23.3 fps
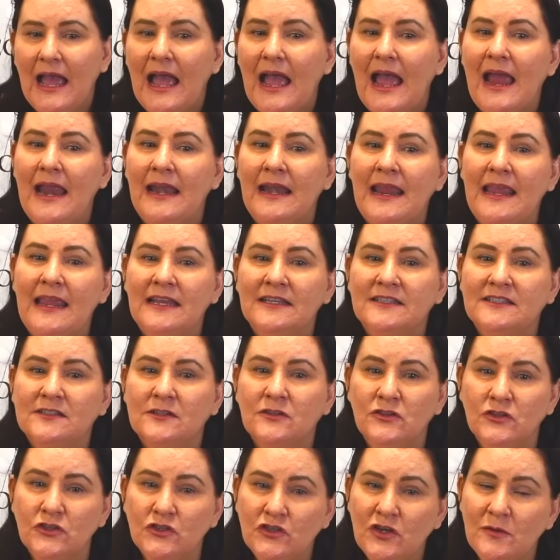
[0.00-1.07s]
and it's
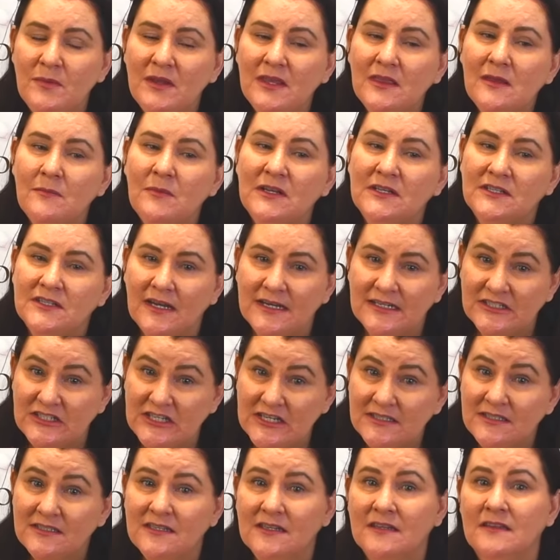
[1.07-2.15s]
consuming them and
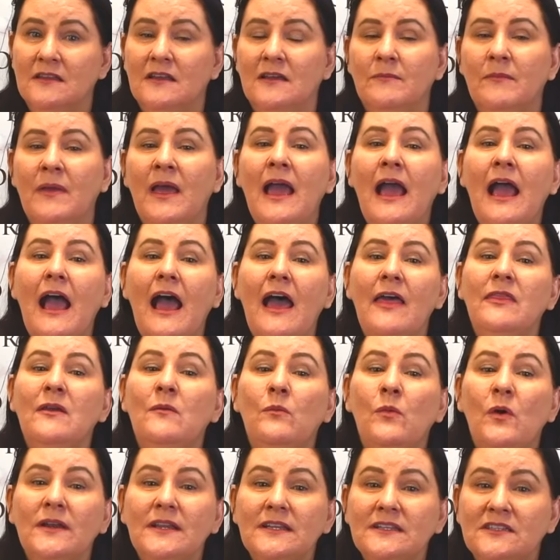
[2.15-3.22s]
digesting them, and then
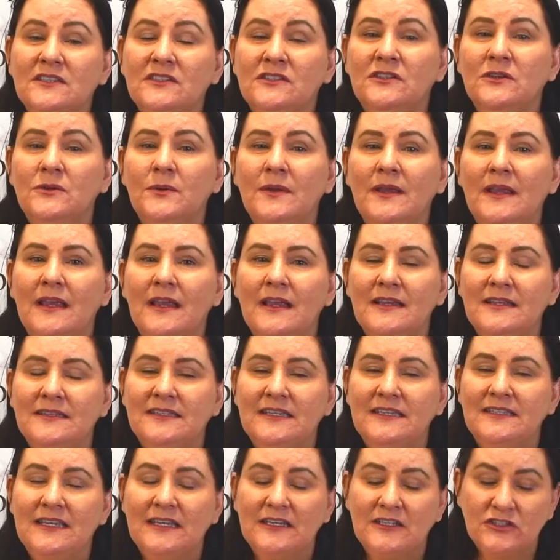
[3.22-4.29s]
what it's doing is
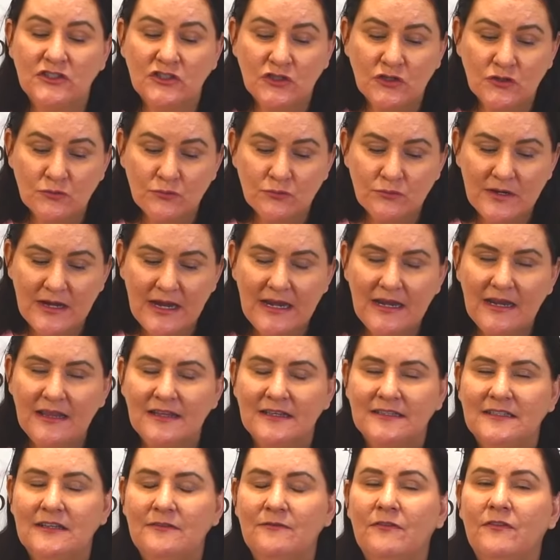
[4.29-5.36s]
it's excreting
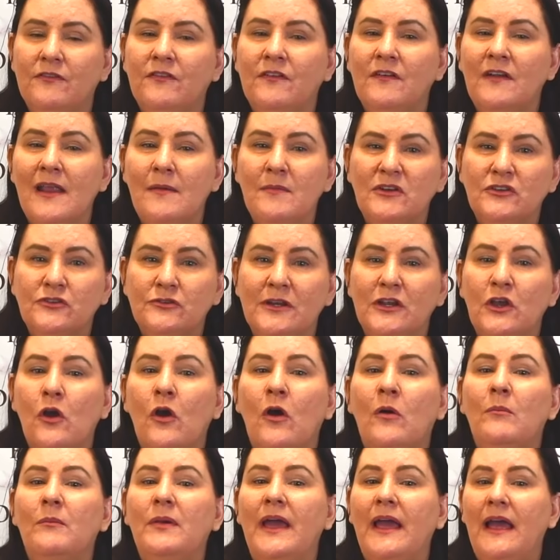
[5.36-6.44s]
this inflammatory
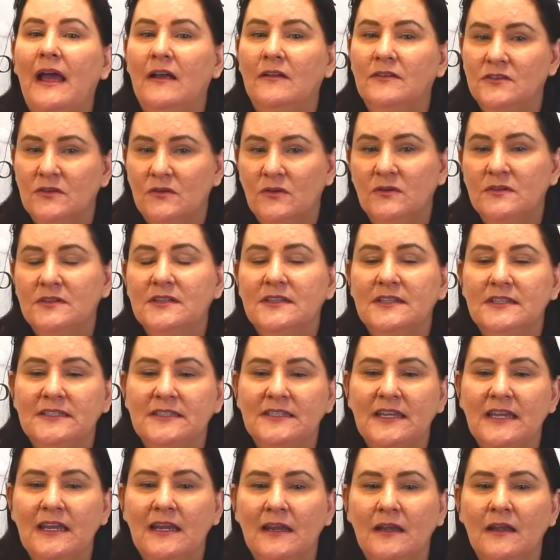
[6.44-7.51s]
compound onto the
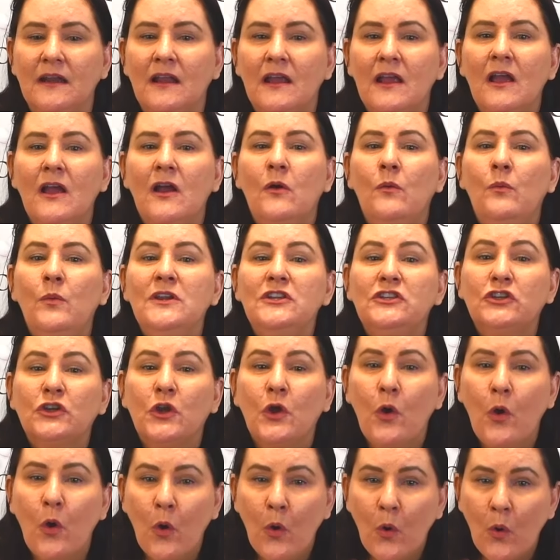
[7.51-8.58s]
skin, which
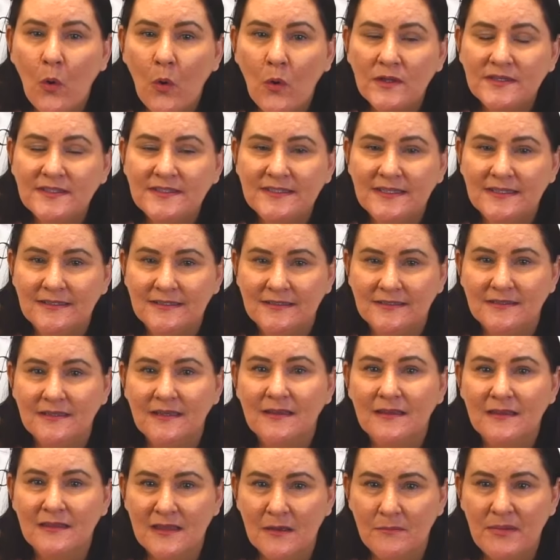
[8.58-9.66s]
causes
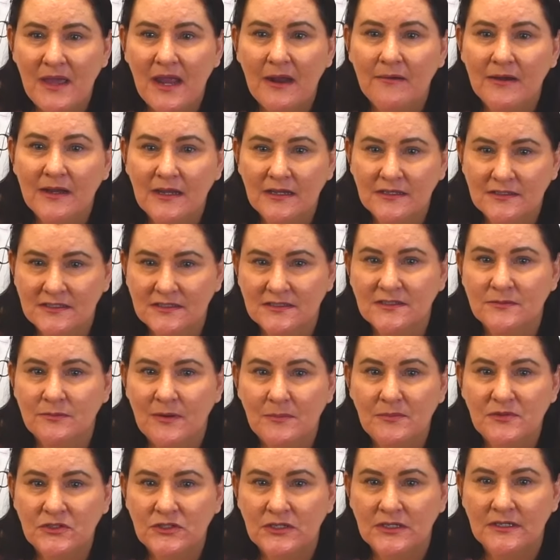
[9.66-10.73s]
the barrier
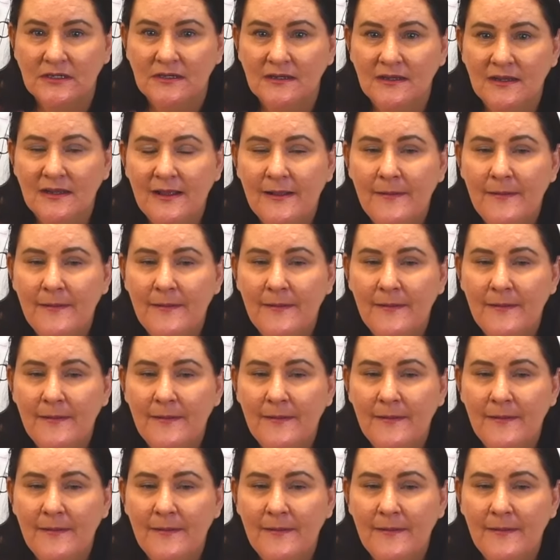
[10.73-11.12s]
disruption.